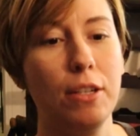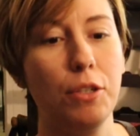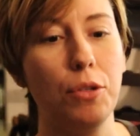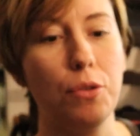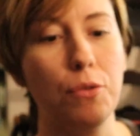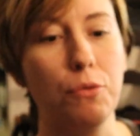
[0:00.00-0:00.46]

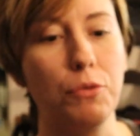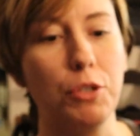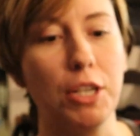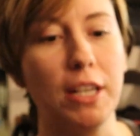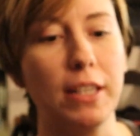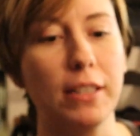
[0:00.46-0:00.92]
to
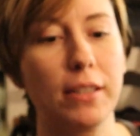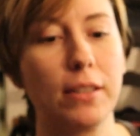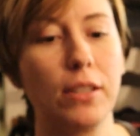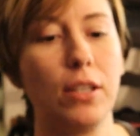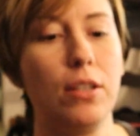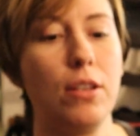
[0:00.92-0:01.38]

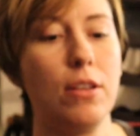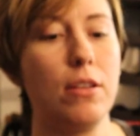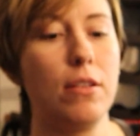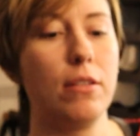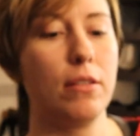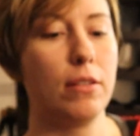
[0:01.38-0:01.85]
just
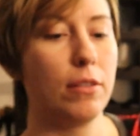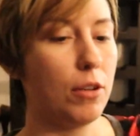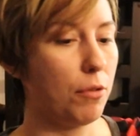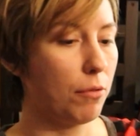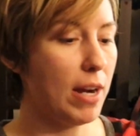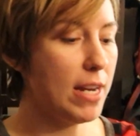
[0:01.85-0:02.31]

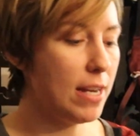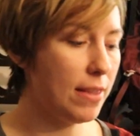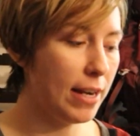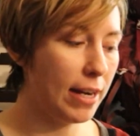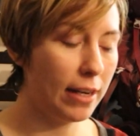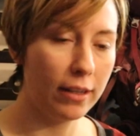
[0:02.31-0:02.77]
right in
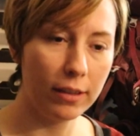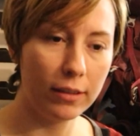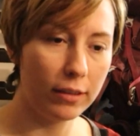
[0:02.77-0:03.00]
there.